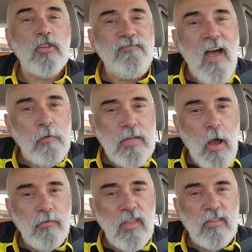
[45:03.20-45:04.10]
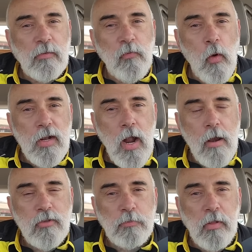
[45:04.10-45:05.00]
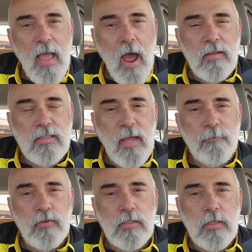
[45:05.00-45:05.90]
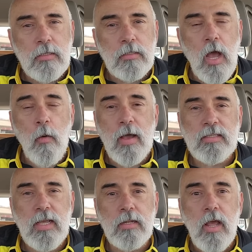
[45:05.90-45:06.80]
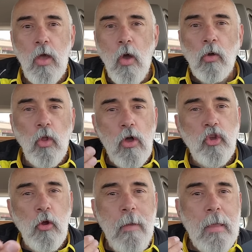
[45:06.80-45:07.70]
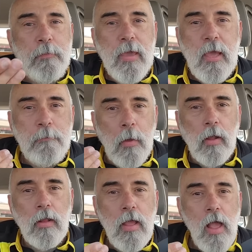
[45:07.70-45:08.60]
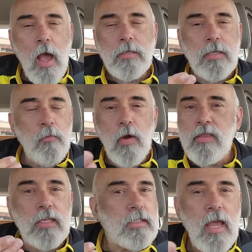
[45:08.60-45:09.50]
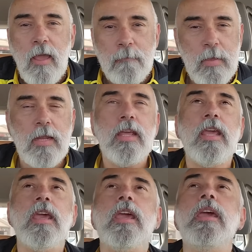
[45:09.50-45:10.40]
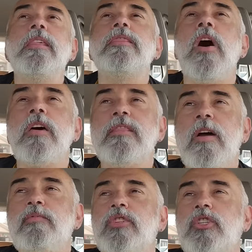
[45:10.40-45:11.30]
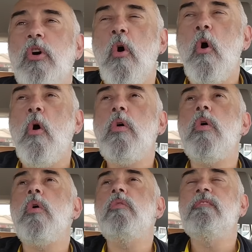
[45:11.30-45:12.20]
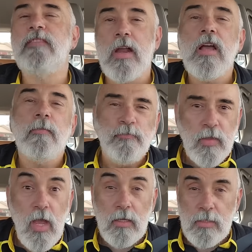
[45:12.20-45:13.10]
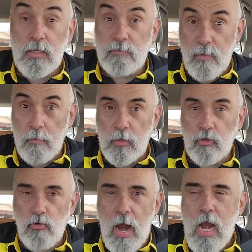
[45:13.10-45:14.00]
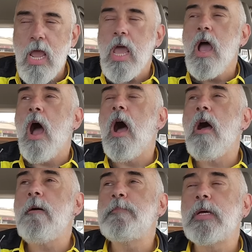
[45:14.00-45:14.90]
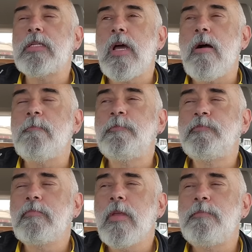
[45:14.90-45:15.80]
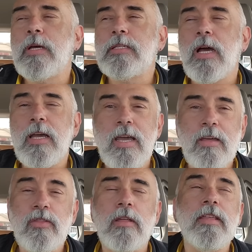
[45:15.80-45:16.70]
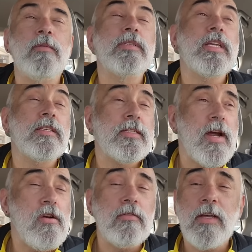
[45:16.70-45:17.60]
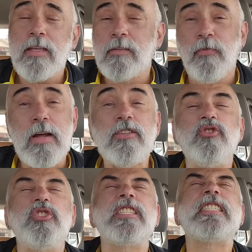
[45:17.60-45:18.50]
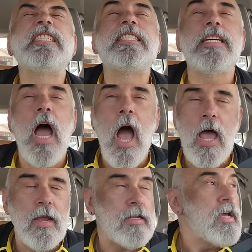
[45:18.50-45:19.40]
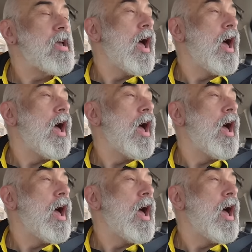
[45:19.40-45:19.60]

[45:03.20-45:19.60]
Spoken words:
just found out that the 49ers play out of San Francisco. I said, look, you're my people. I said, we're the same. And he thought that was so fun. Because he's very straight. He thought that was hysterical. His friends just died.